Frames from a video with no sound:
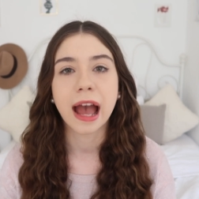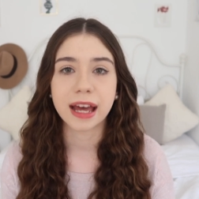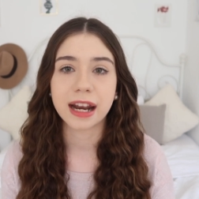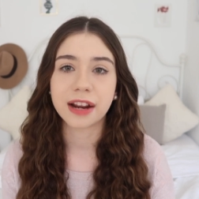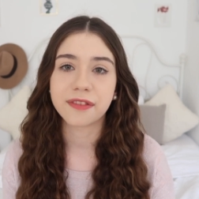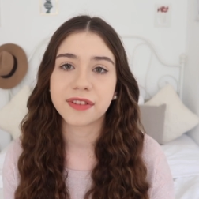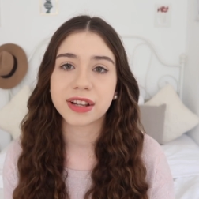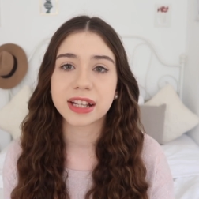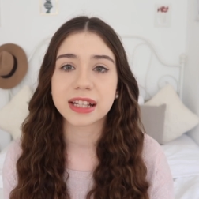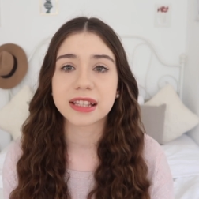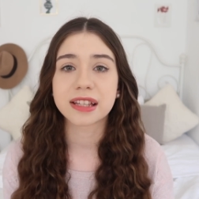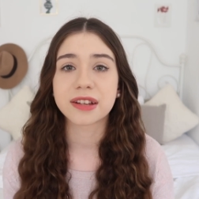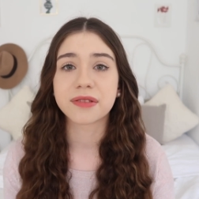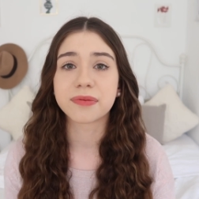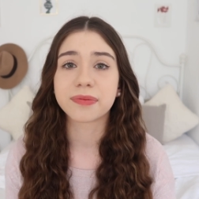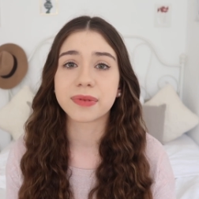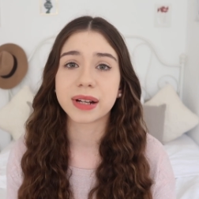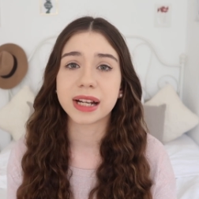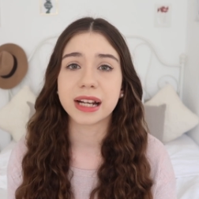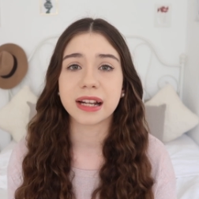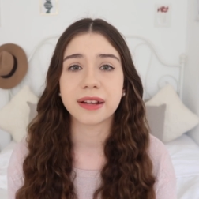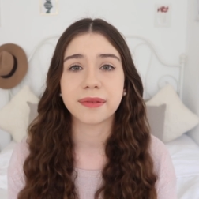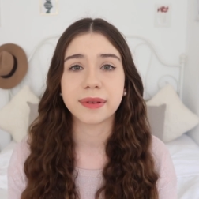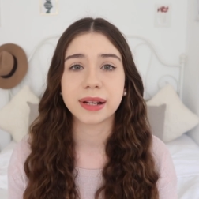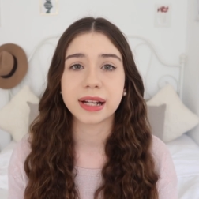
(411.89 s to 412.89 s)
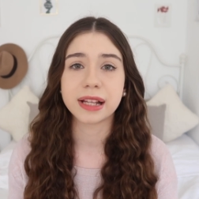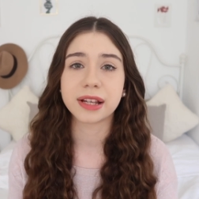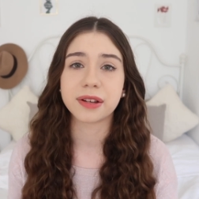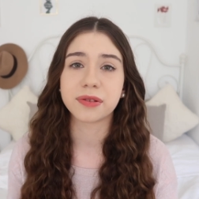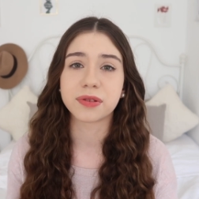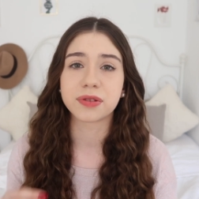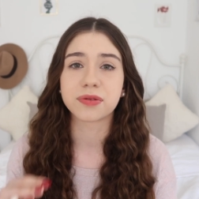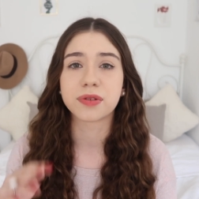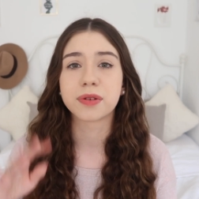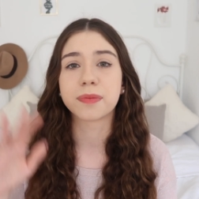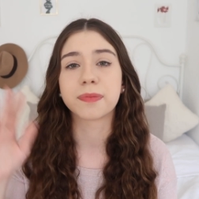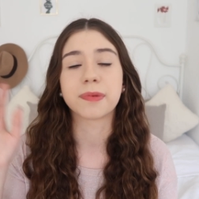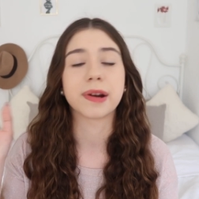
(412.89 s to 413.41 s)
and I think it's a really
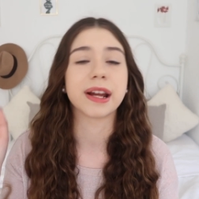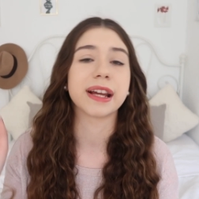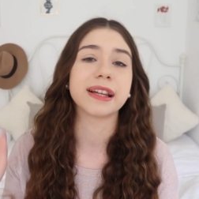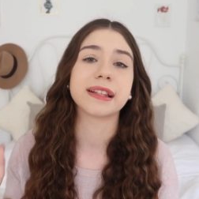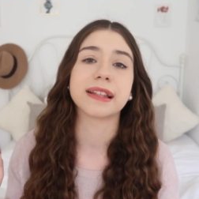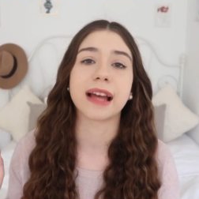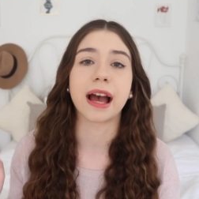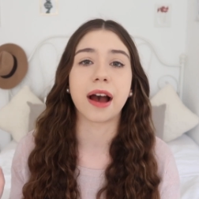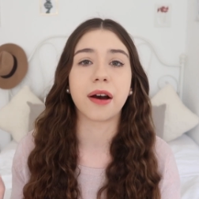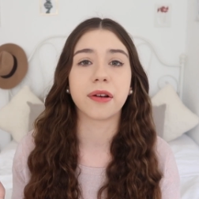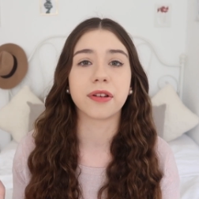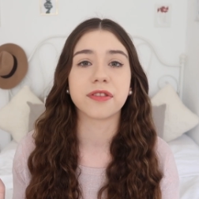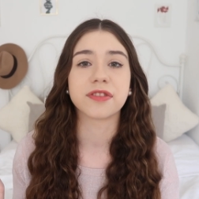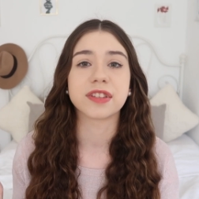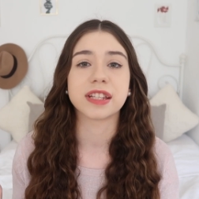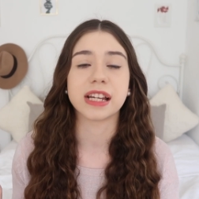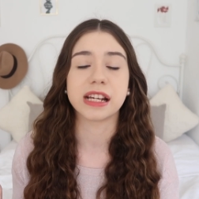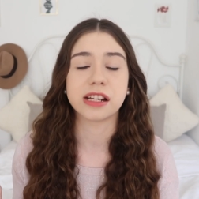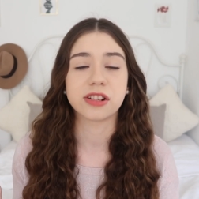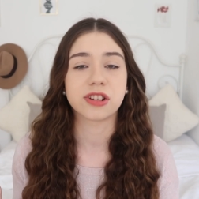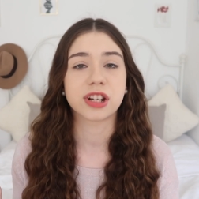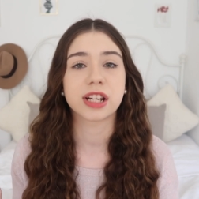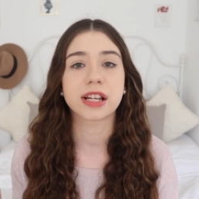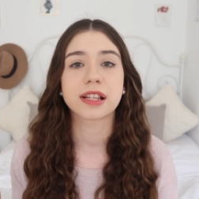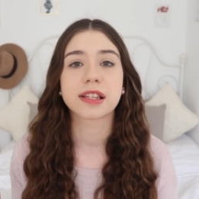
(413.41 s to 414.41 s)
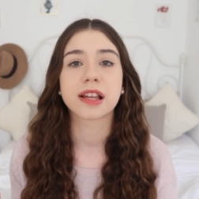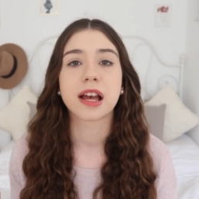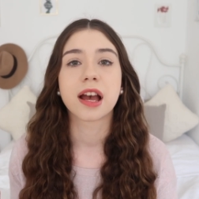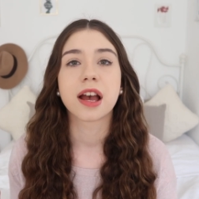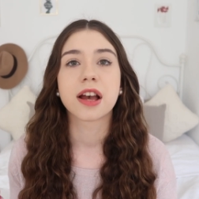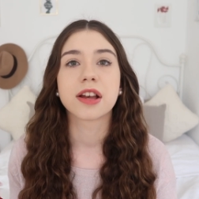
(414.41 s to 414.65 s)
useful breakdown of stages,